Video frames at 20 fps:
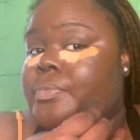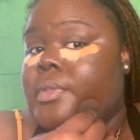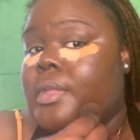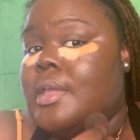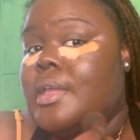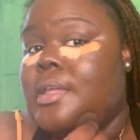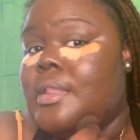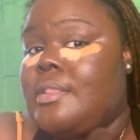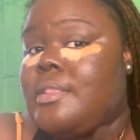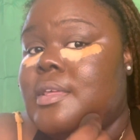
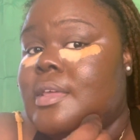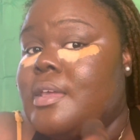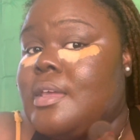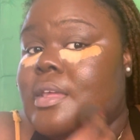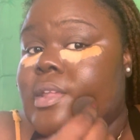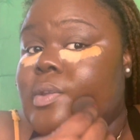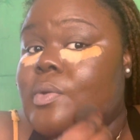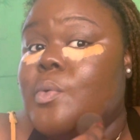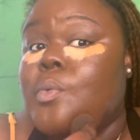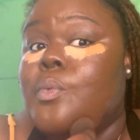And
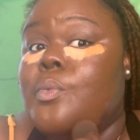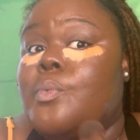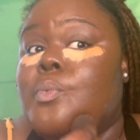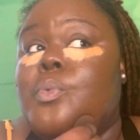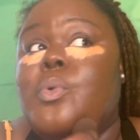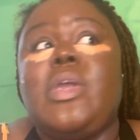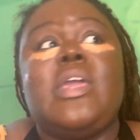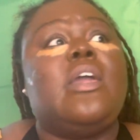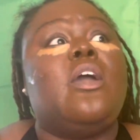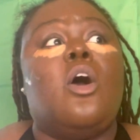then
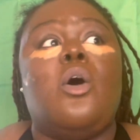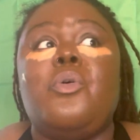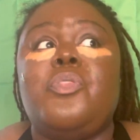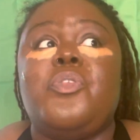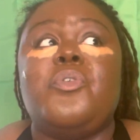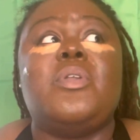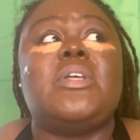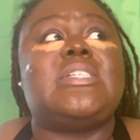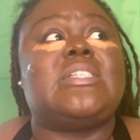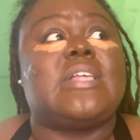we go
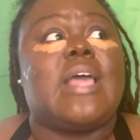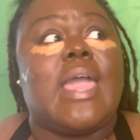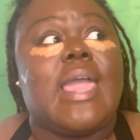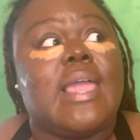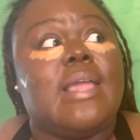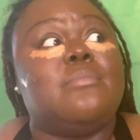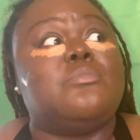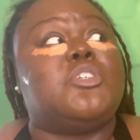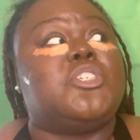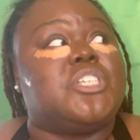through the
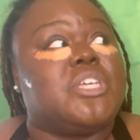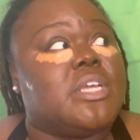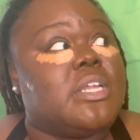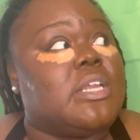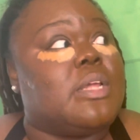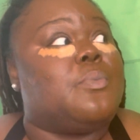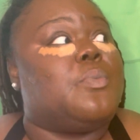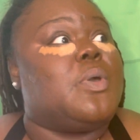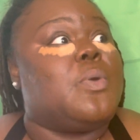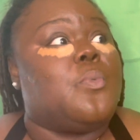same shit
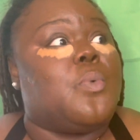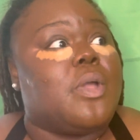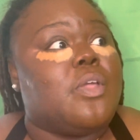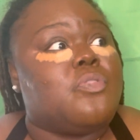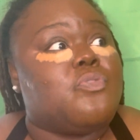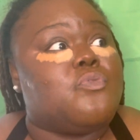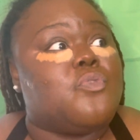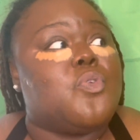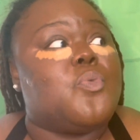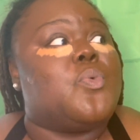that we
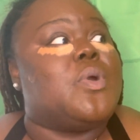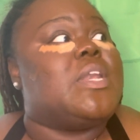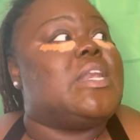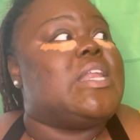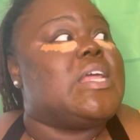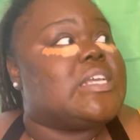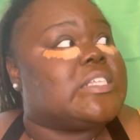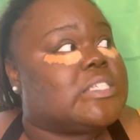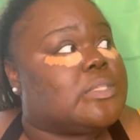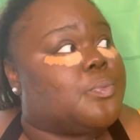went through with
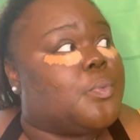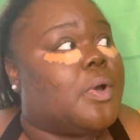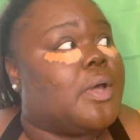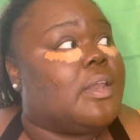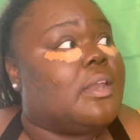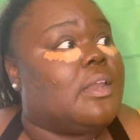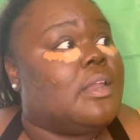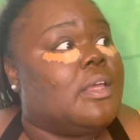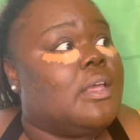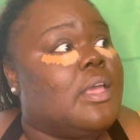this
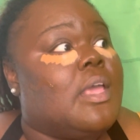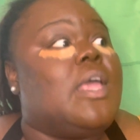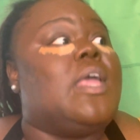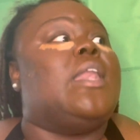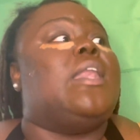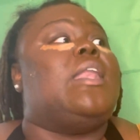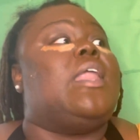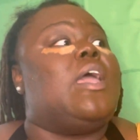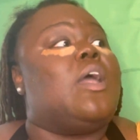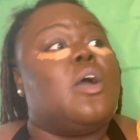one.
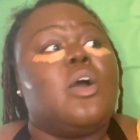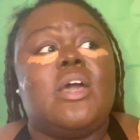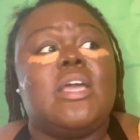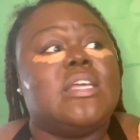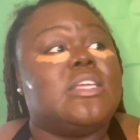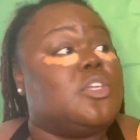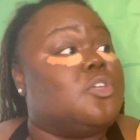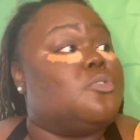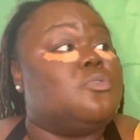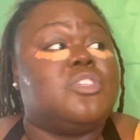Now
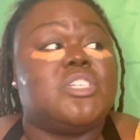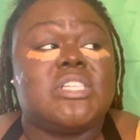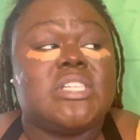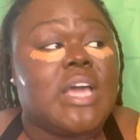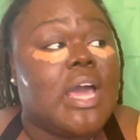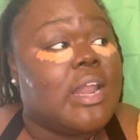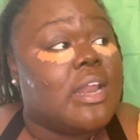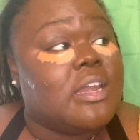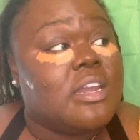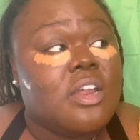you just
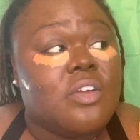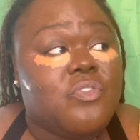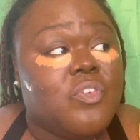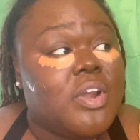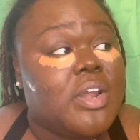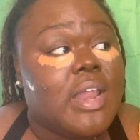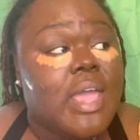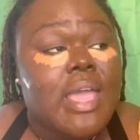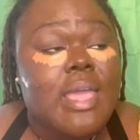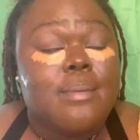got a
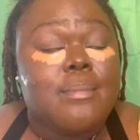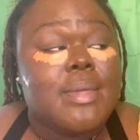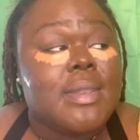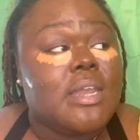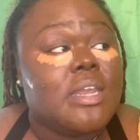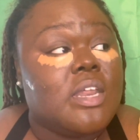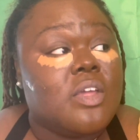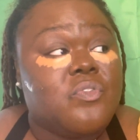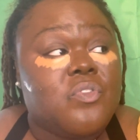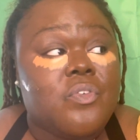different name and a
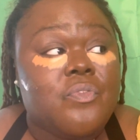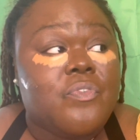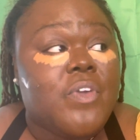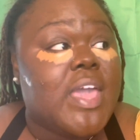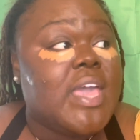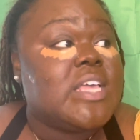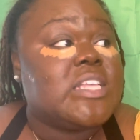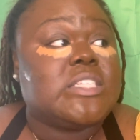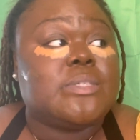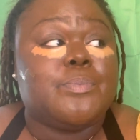different
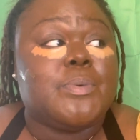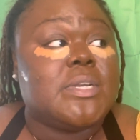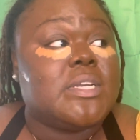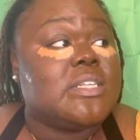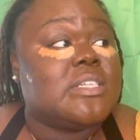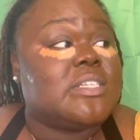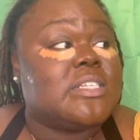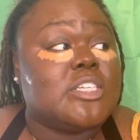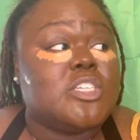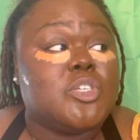face, but
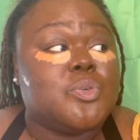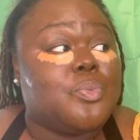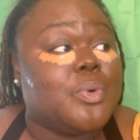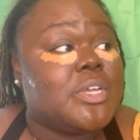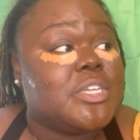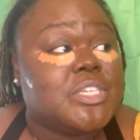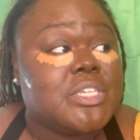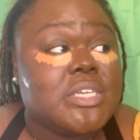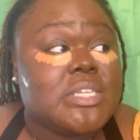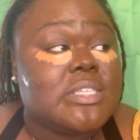the
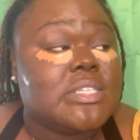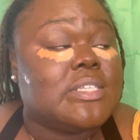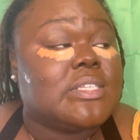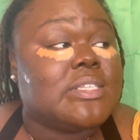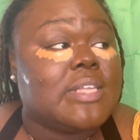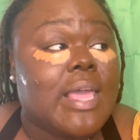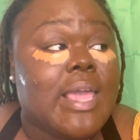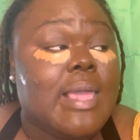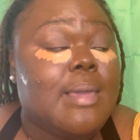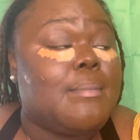situation is the
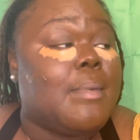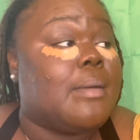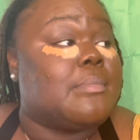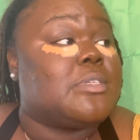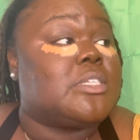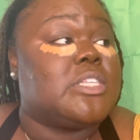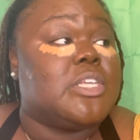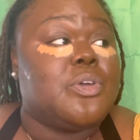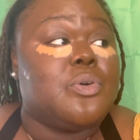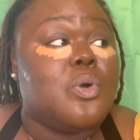same. I'm
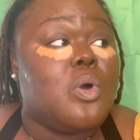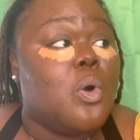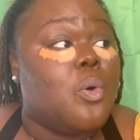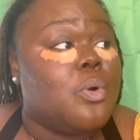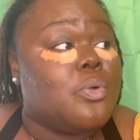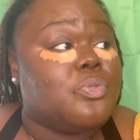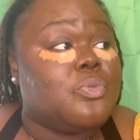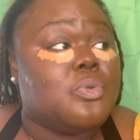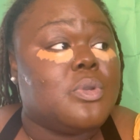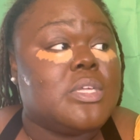still
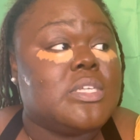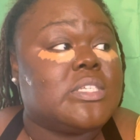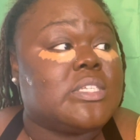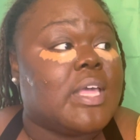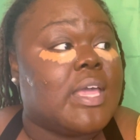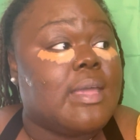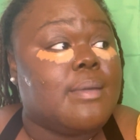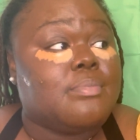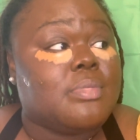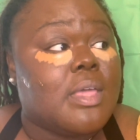going through these
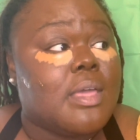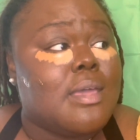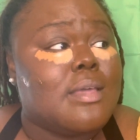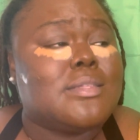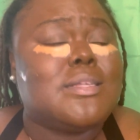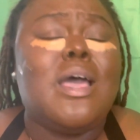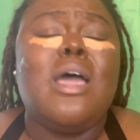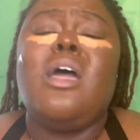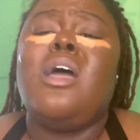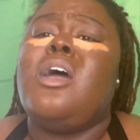same
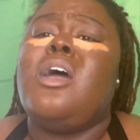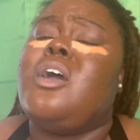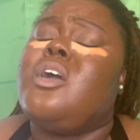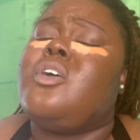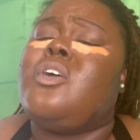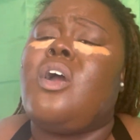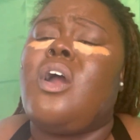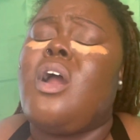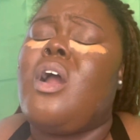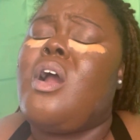things.
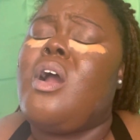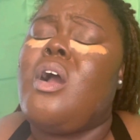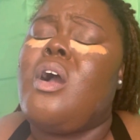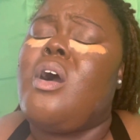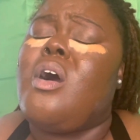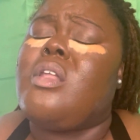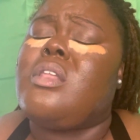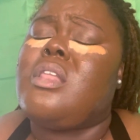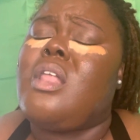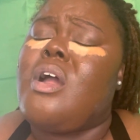
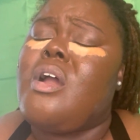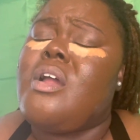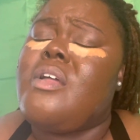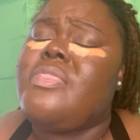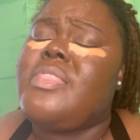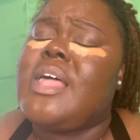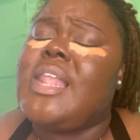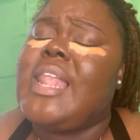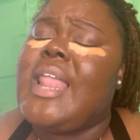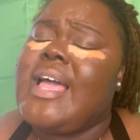Girl, learn
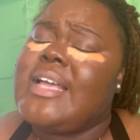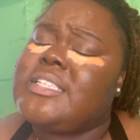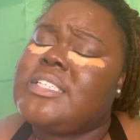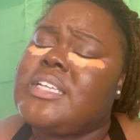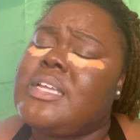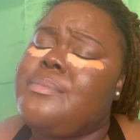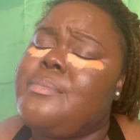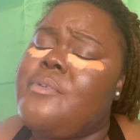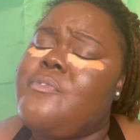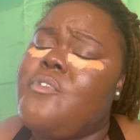the
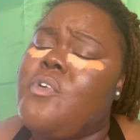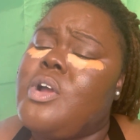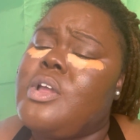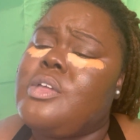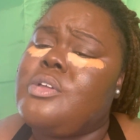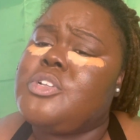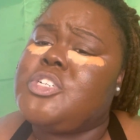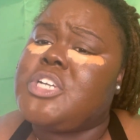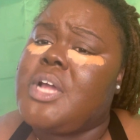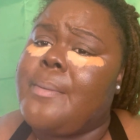lesson before
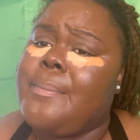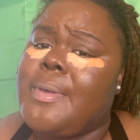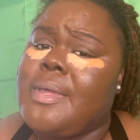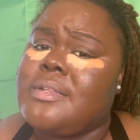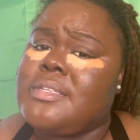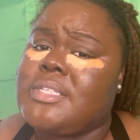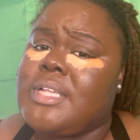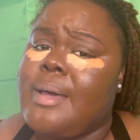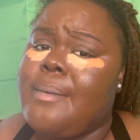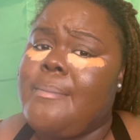you jump
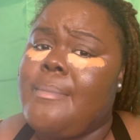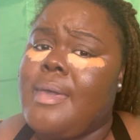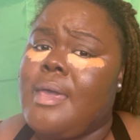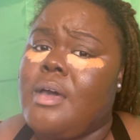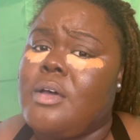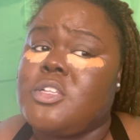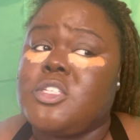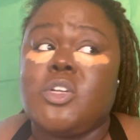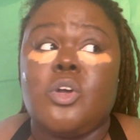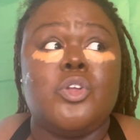in something
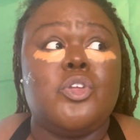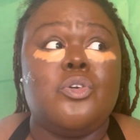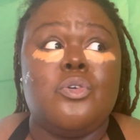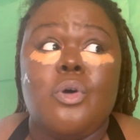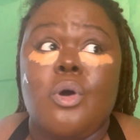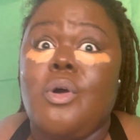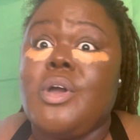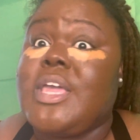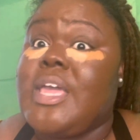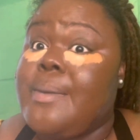else, or you
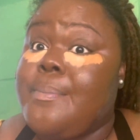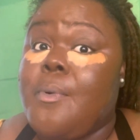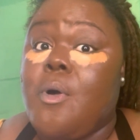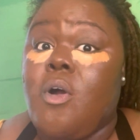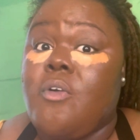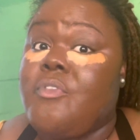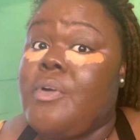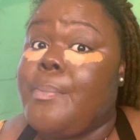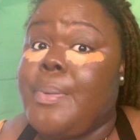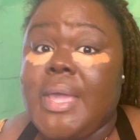gonna keep
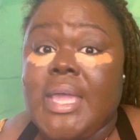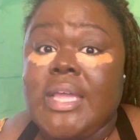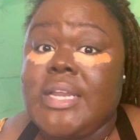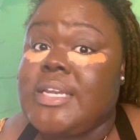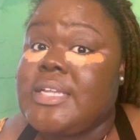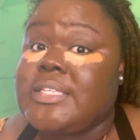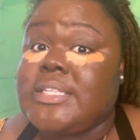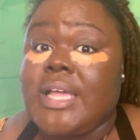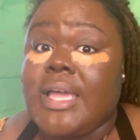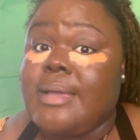on repeating
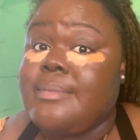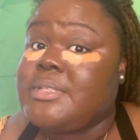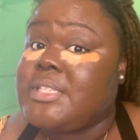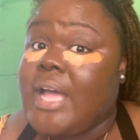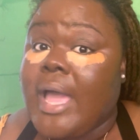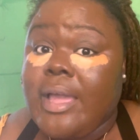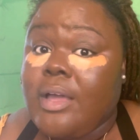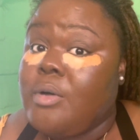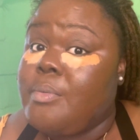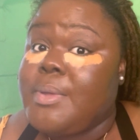the same
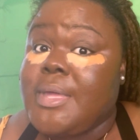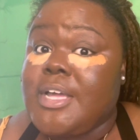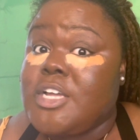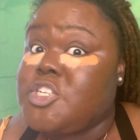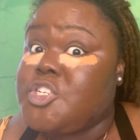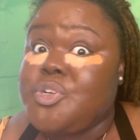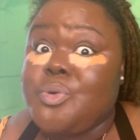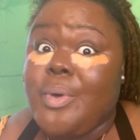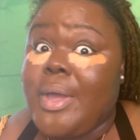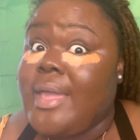cycle
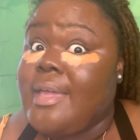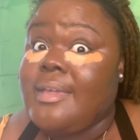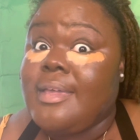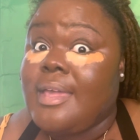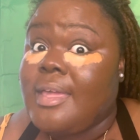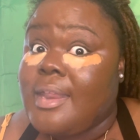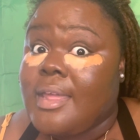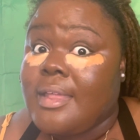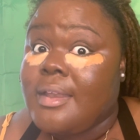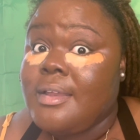because you ain't
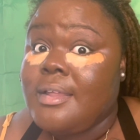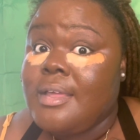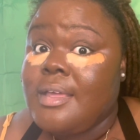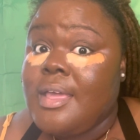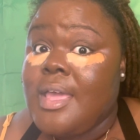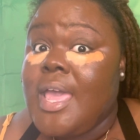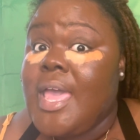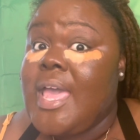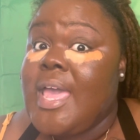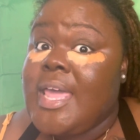get it.
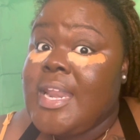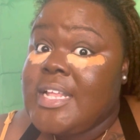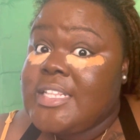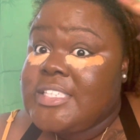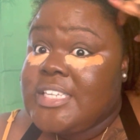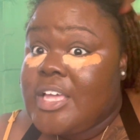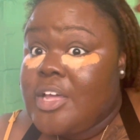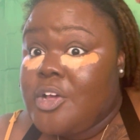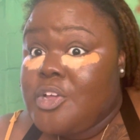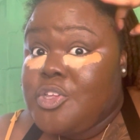And
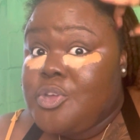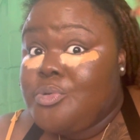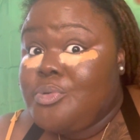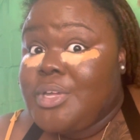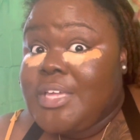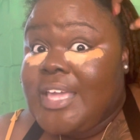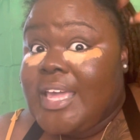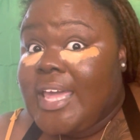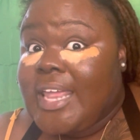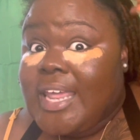until you
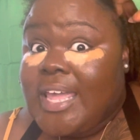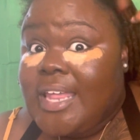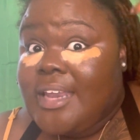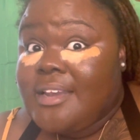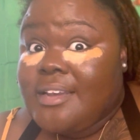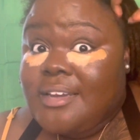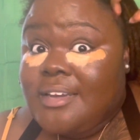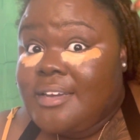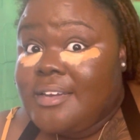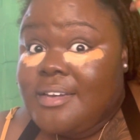get
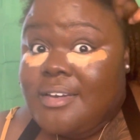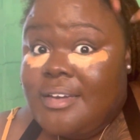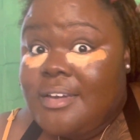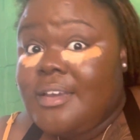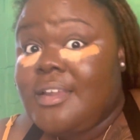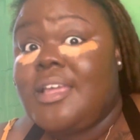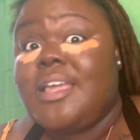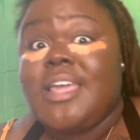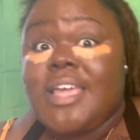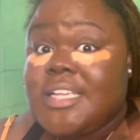it,
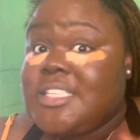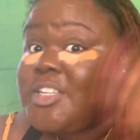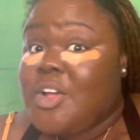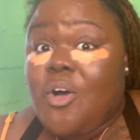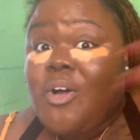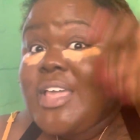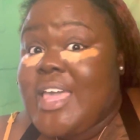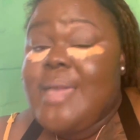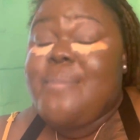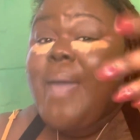it's
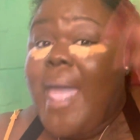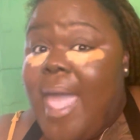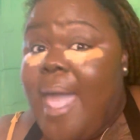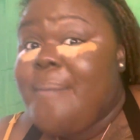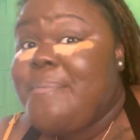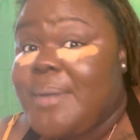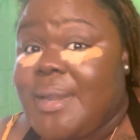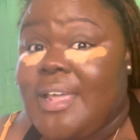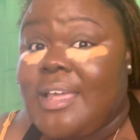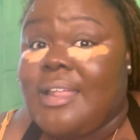gonna keep
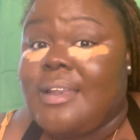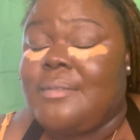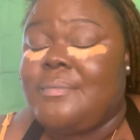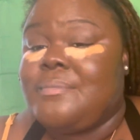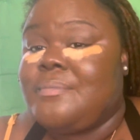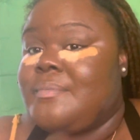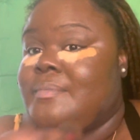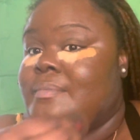happening.